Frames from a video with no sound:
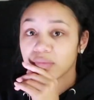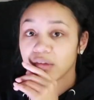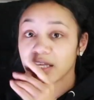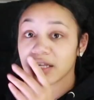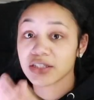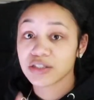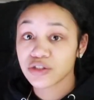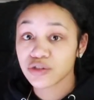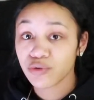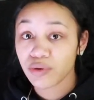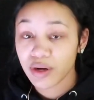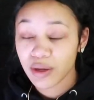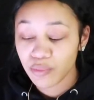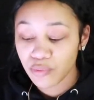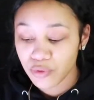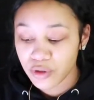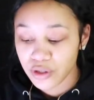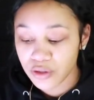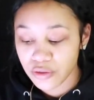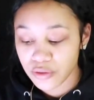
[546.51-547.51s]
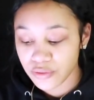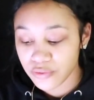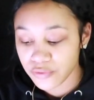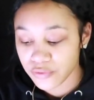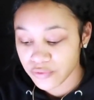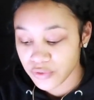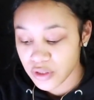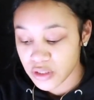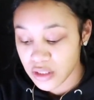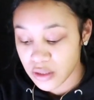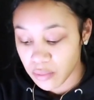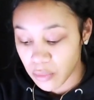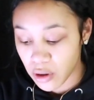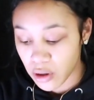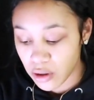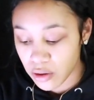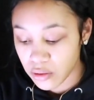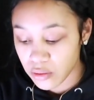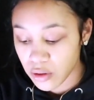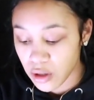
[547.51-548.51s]
Instagram reel for
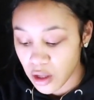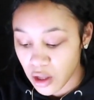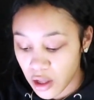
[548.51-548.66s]
tomorrow.